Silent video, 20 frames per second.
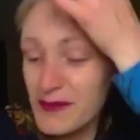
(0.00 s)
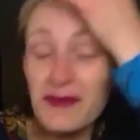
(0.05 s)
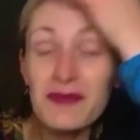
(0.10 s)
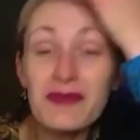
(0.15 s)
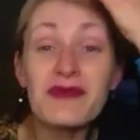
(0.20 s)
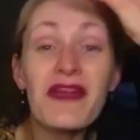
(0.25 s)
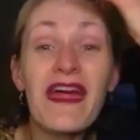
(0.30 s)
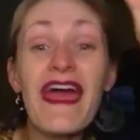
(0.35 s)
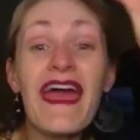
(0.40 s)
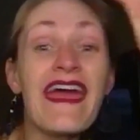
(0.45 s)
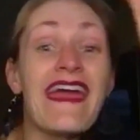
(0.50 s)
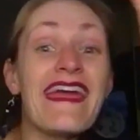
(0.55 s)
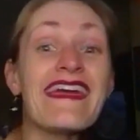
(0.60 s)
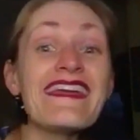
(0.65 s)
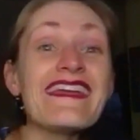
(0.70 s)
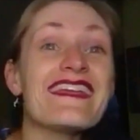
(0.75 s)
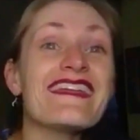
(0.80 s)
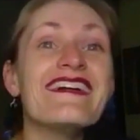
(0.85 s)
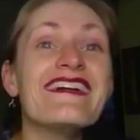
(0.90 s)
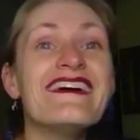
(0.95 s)

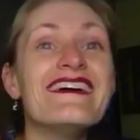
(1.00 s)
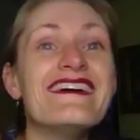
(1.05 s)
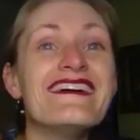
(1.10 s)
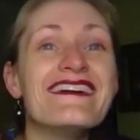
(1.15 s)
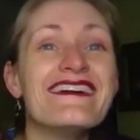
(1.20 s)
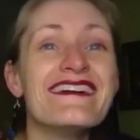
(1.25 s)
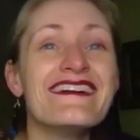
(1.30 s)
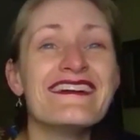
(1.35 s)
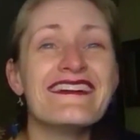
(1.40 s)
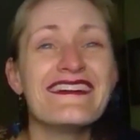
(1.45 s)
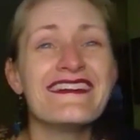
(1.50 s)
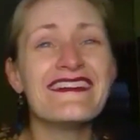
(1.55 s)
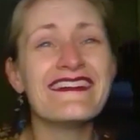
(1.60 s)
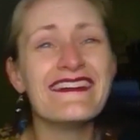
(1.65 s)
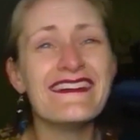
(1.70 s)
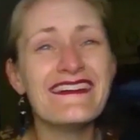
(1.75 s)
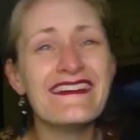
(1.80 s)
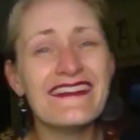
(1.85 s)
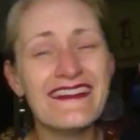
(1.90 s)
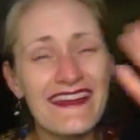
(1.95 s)
Brain
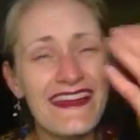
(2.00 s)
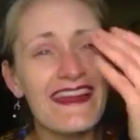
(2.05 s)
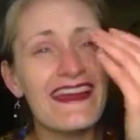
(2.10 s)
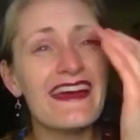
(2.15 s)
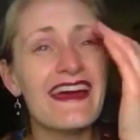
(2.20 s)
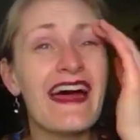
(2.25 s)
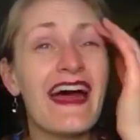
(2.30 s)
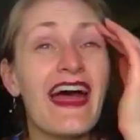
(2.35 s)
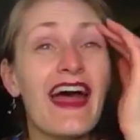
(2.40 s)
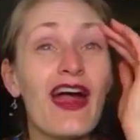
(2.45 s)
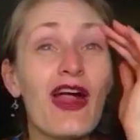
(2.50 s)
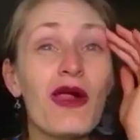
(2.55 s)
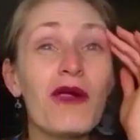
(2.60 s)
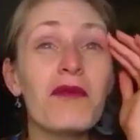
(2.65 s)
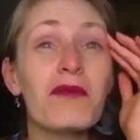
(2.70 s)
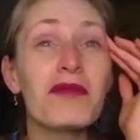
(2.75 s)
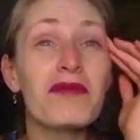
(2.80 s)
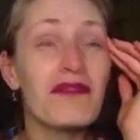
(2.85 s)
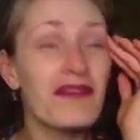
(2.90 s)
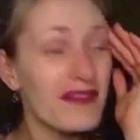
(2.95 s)

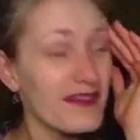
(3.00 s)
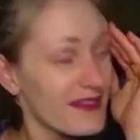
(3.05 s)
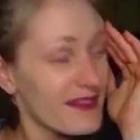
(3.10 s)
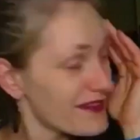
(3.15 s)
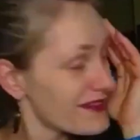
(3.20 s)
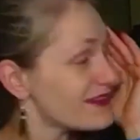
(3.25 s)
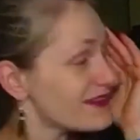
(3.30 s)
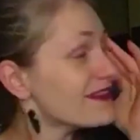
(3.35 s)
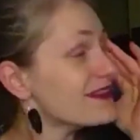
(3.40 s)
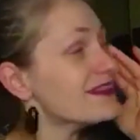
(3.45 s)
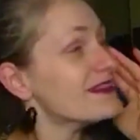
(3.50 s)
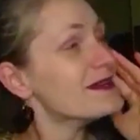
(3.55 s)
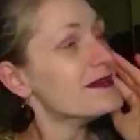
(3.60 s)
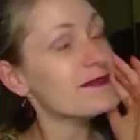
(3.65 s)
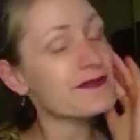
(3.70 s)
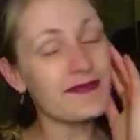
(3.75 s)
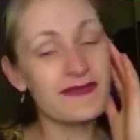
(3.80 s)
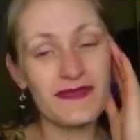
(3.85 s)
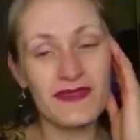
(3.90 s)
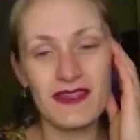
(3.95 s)
help. So
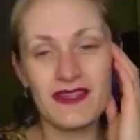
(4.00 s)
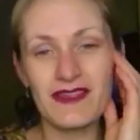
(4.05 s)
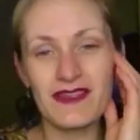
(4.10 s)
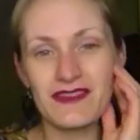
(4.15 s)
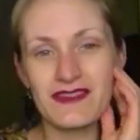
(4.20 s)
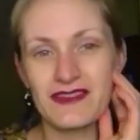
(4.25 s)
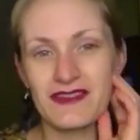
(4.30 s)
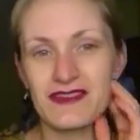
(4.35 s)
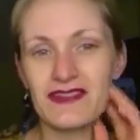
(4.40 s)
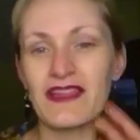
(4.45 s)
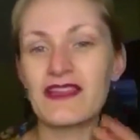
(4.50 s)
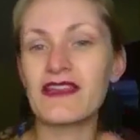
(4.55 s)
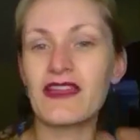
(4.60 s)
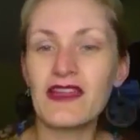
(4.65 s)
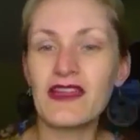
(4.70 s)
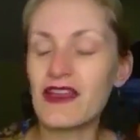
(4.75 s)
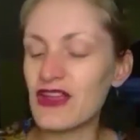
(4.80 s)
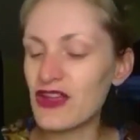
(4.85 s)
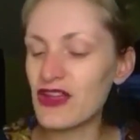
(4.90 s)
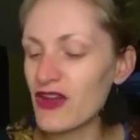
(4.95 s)
I was like, no,
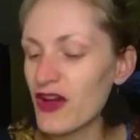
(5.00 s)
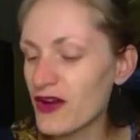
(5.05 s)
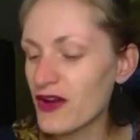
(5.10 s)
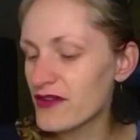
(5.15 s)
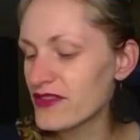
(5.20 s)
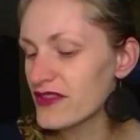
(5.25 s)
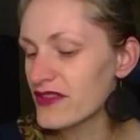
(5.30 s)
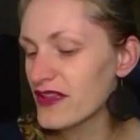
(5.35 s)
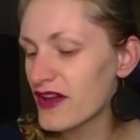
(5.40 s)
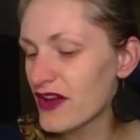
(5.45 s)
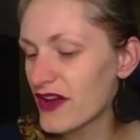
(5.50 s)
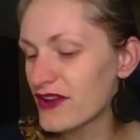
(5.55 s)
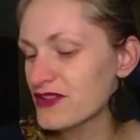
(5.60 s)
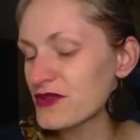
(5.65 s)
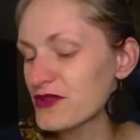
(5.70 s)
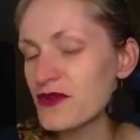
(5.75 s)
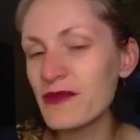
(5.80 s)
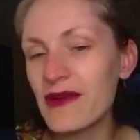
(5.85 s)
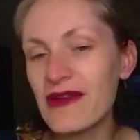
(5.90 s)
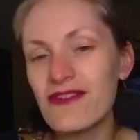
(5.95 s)
you can't. And
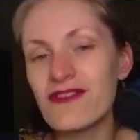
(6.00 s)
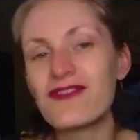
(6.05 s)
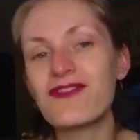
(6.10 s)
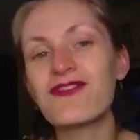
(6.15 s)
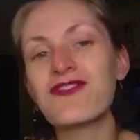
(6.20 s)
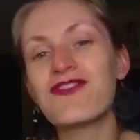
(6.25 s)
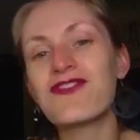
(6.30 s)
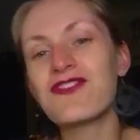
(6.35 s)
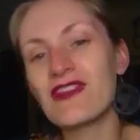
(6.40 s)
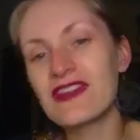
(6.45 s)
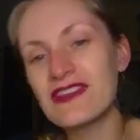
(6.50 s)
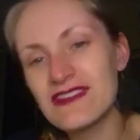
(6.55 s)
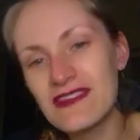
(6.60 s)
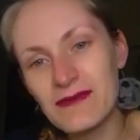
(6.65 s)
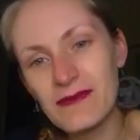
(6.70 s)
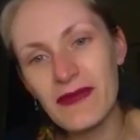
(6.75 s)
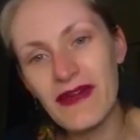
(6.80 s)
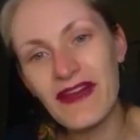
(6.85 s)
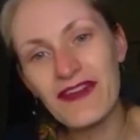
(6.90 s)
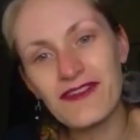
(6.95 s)
so I went
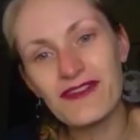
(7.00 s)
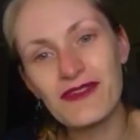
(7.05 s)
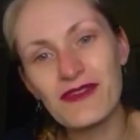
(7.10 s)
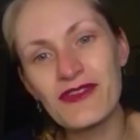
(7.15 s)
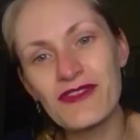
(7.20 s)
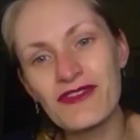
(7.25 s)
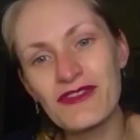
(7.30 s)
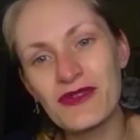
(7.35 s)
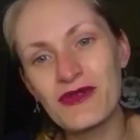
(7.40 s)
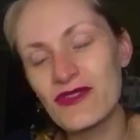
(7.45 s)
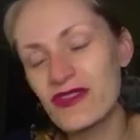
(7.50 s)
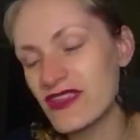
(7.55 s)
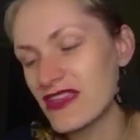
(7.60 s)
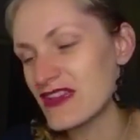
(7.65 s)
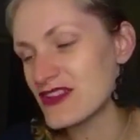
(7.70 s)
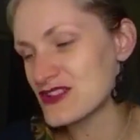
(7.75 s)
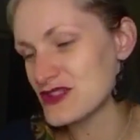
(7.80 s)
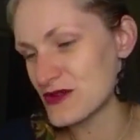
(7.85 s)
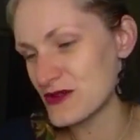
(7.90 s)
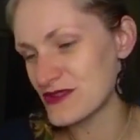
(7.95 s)
flitting back through a few of the
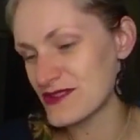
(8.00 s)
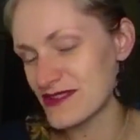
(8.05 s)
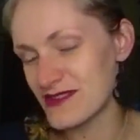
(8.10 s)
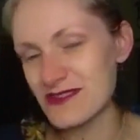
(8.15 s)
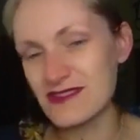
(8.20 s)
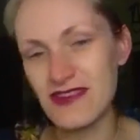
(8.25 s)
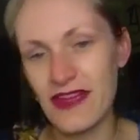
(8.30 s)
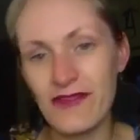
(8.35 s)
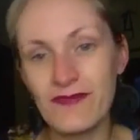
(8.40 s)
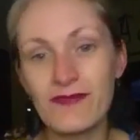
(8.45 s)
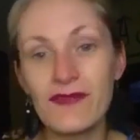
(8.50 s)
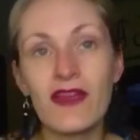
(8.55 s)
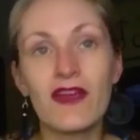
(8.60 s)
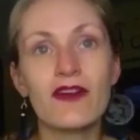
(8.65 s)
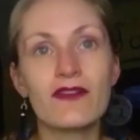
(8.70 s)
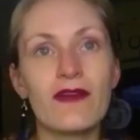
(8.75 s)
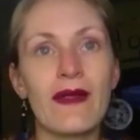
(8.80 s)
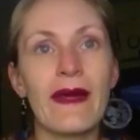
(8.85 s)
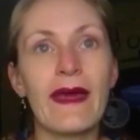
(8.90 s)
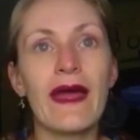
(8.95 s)
issues, and I was like,
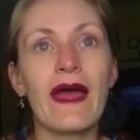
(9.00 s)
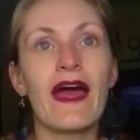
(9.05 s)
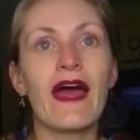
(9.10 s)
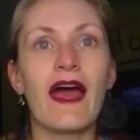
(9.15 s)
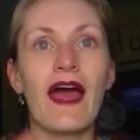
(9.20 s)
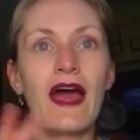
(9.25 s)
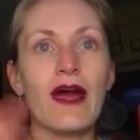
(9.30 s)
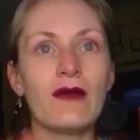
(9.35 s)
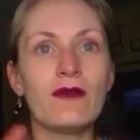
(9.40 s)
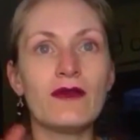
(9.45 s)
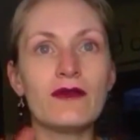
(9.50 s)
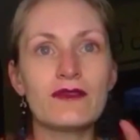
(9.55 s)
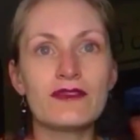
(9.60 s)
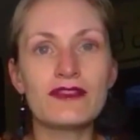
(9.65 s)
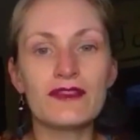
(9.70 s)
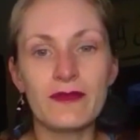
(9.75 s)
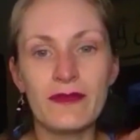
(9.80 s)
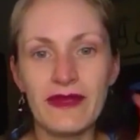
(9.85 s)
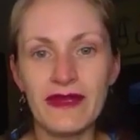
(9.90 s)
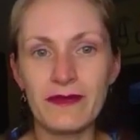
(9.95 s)
right. How long
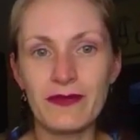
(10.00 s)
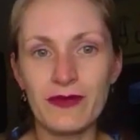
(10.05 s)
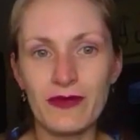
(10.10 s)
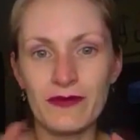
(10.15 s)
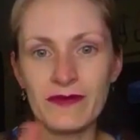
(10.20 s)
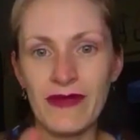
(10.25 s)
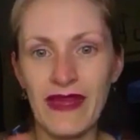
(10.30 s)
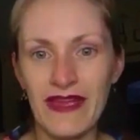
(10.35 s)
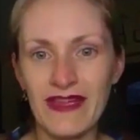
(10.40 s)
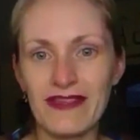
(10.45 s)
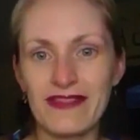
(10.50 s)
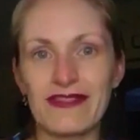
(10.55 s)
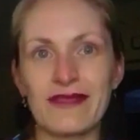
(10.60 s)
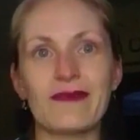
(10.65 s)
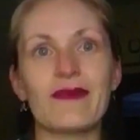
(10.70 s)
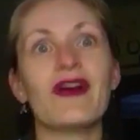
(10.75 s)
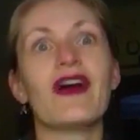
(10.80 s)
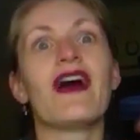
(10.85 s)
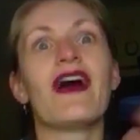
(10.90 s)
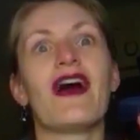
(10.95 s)
do people make
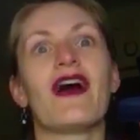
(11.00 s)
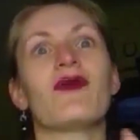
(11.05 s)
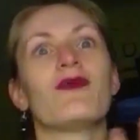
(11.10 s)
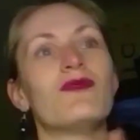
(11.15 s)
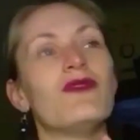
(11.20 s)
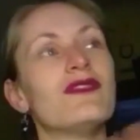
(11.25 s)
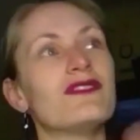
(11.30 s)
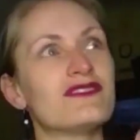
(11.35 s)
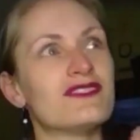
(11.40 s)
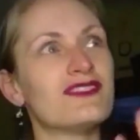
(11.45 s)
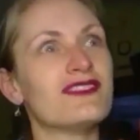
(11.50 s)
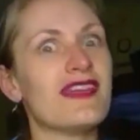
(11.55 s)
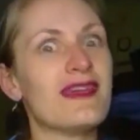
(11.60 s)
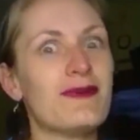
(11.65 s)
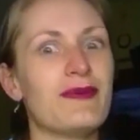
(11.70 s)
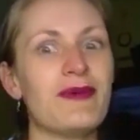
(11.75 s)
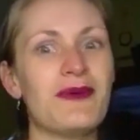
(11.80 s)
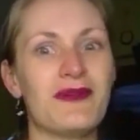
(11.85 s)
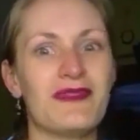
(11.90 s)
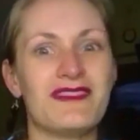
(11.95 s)
them? What do they
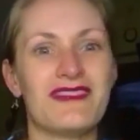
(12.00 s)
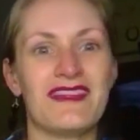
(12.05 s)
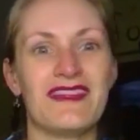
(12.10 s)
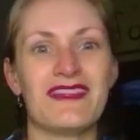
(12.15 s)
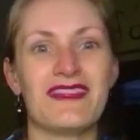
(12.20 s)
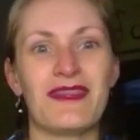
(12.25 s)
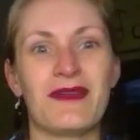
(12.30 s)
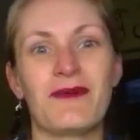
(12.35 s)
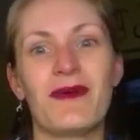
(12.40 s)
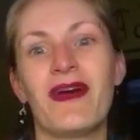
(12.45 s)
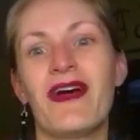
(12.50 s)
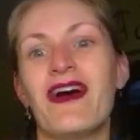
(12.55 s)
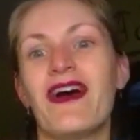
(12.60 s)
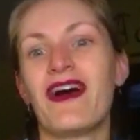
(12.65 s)
put in them?